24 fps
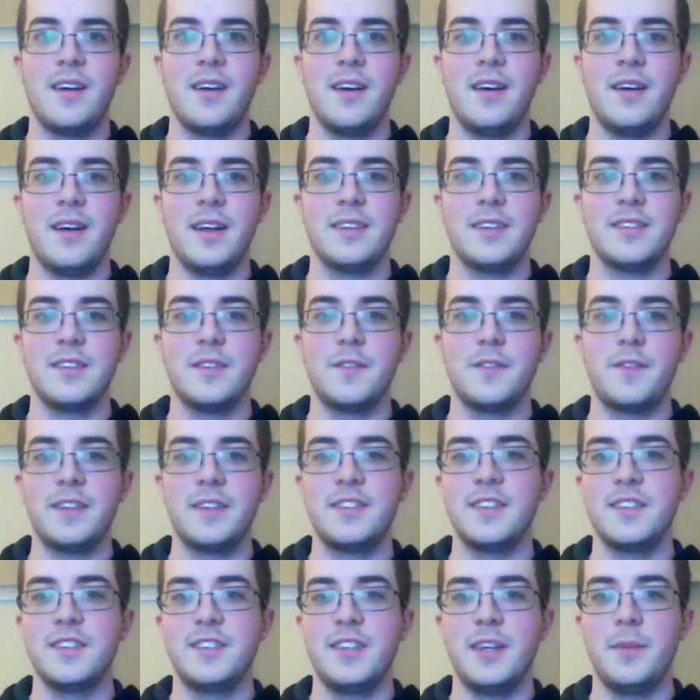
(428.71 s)
as a
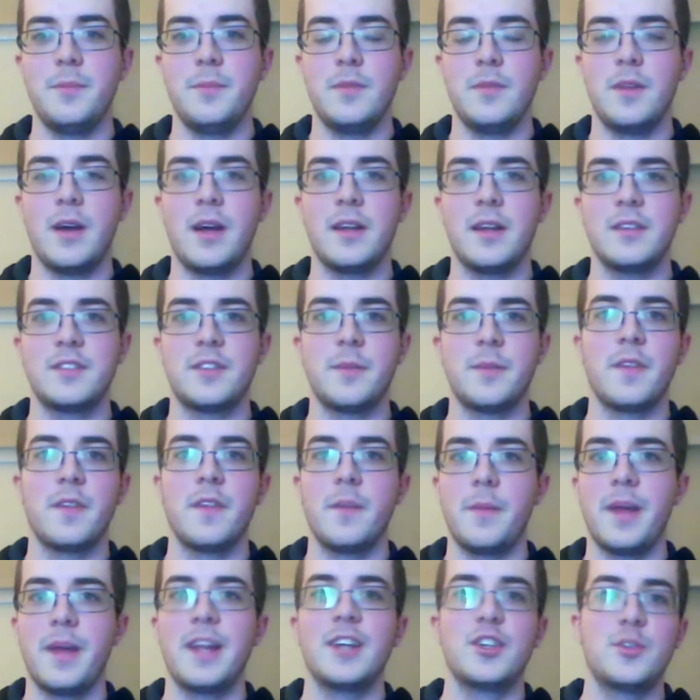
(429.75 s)
fencing team, not something
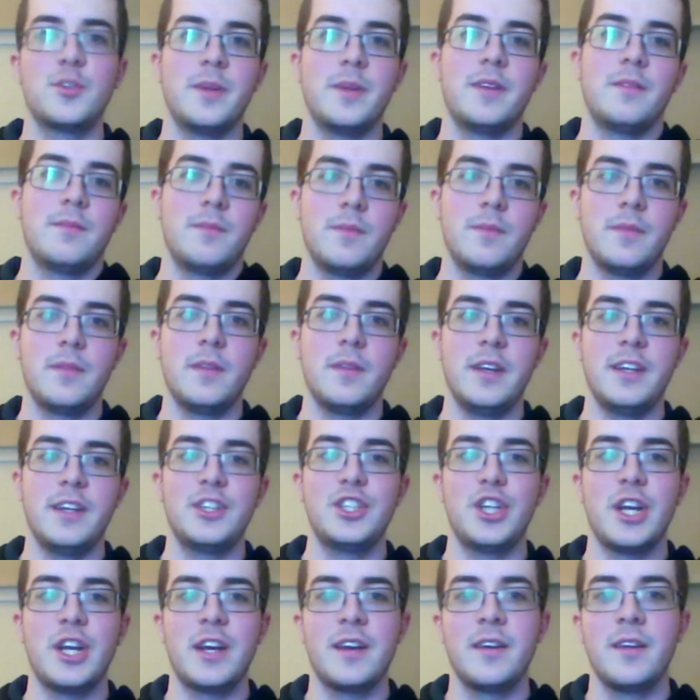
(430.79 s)
the management
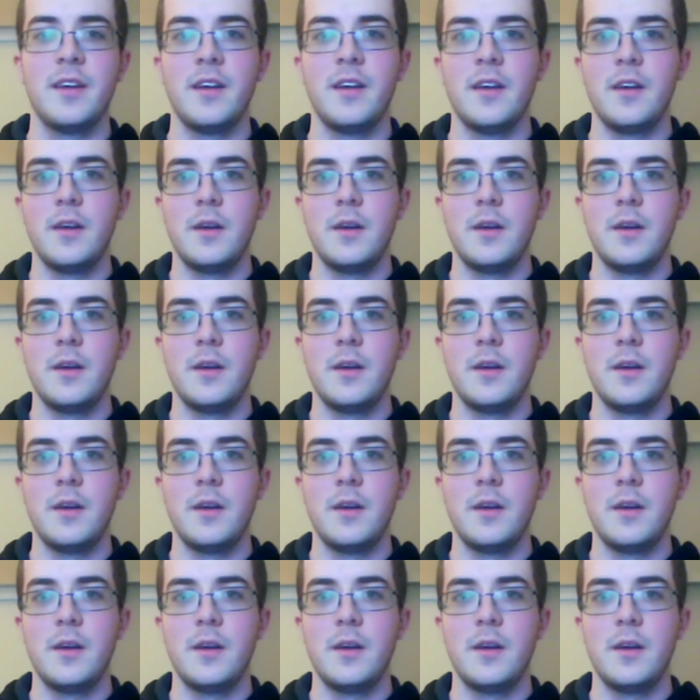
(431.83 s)
initiated,